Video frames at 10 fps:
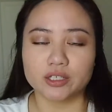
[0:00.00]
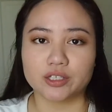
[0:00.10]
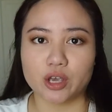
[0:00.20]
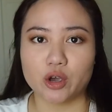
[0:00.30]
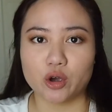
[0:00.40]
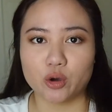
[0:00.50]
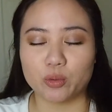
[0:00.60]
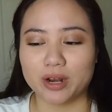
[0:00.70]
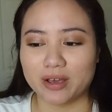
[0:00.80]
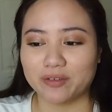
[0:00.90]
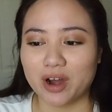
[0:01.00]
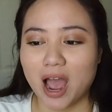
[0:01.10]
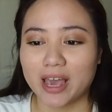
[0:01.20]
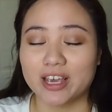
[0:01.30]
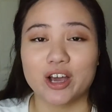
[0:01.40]
So whenever
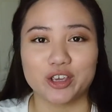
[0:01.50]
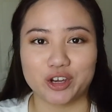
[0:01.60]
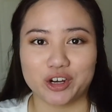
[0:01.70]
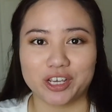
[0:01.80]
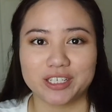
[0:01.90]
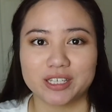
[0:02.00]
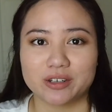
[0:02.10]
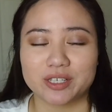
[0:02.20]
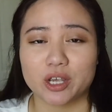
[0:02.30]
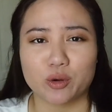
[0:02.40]
I got curious and I was like,